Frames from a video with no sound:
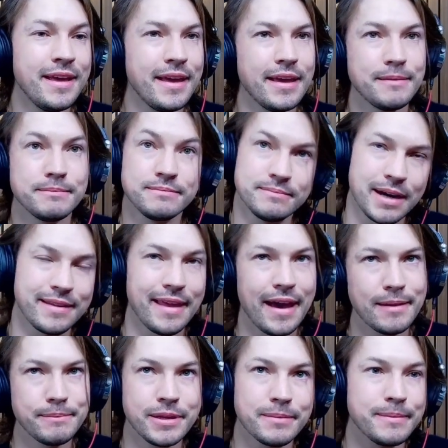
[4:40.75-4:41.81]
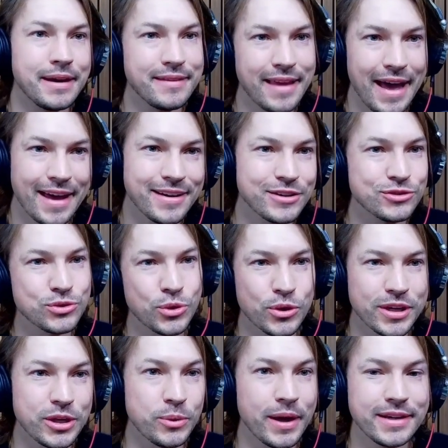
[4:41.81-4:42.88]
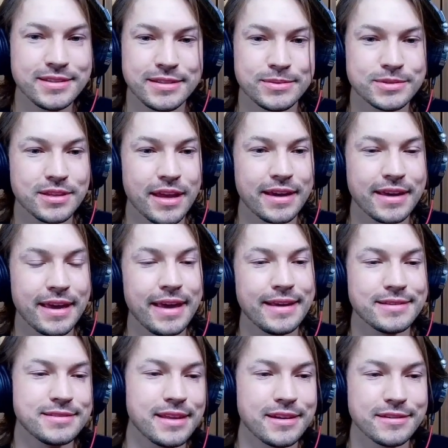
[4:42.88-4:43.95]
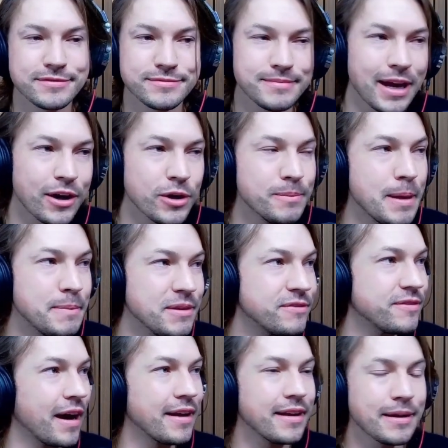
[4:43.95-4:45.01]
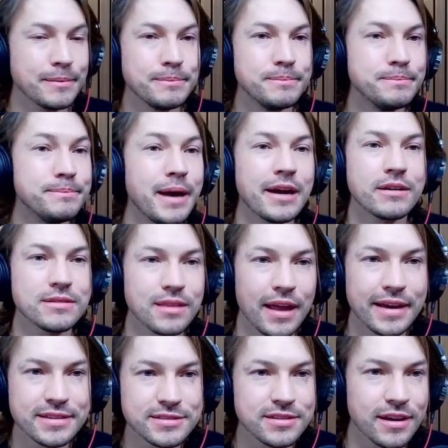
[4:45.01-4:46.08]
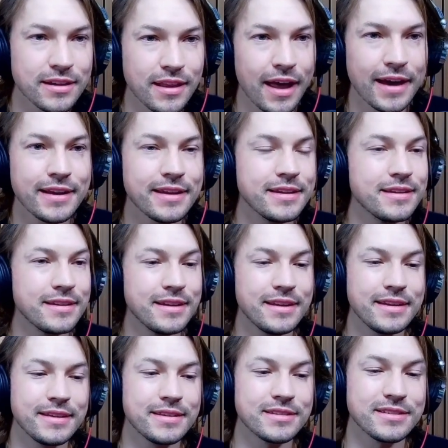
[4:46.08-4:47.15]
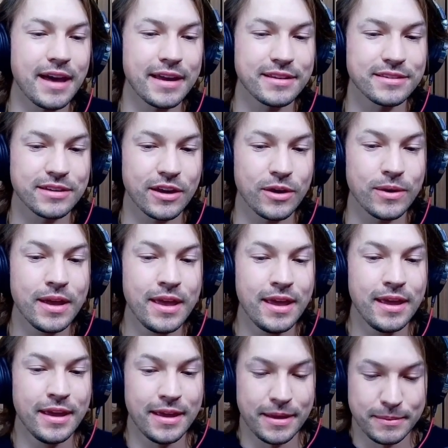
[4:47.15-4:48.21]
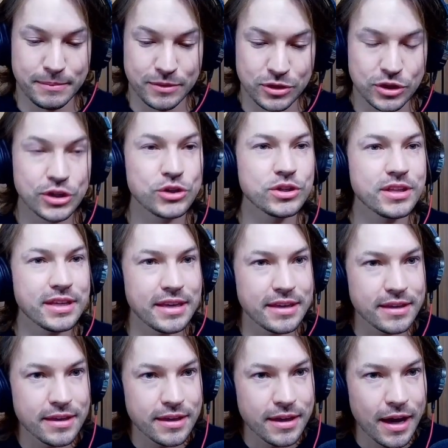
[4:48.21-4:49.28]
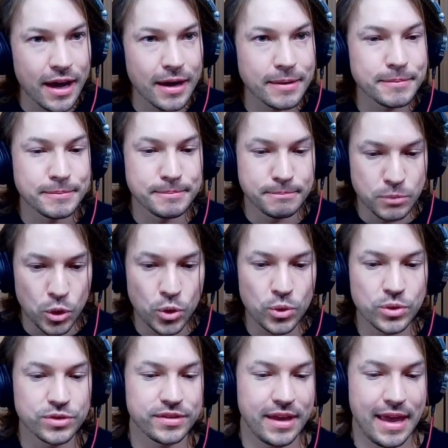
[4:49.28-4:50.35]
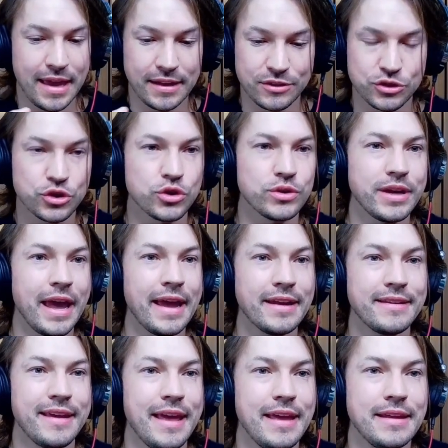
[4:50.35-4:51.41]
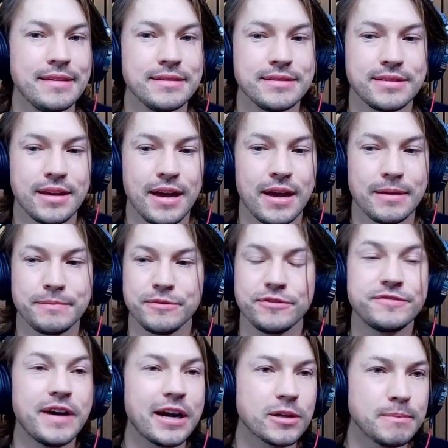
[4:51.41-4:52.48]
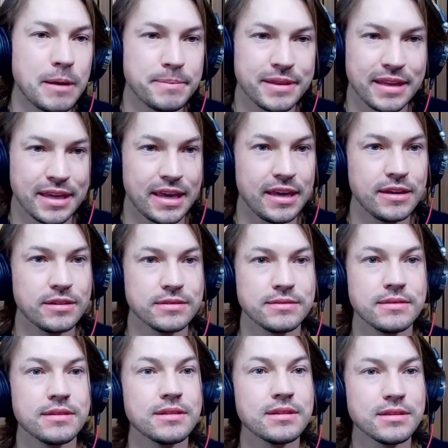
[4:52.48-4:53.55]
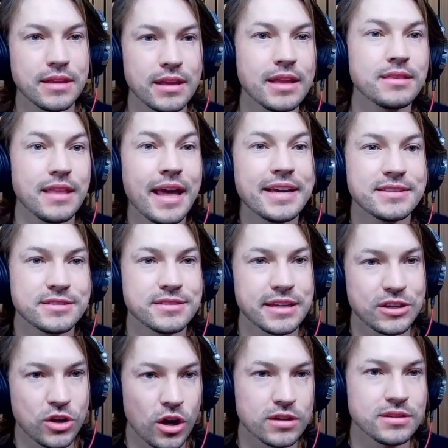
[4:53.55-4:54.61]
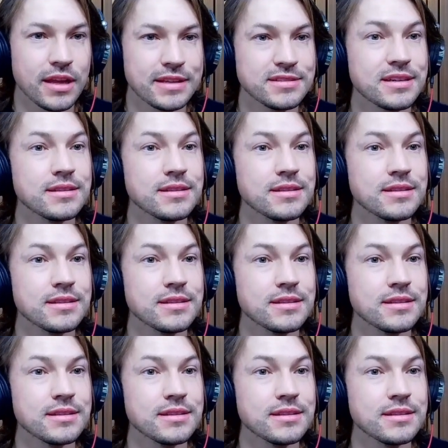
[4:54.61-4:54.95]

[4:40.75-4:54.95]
And my dad, being my dad in his quirky ways, he was like, instead of, I don't know, maybe finding better lights online, he decided to go literally mold and create and fire them up in the kiln lights, like garden lights, like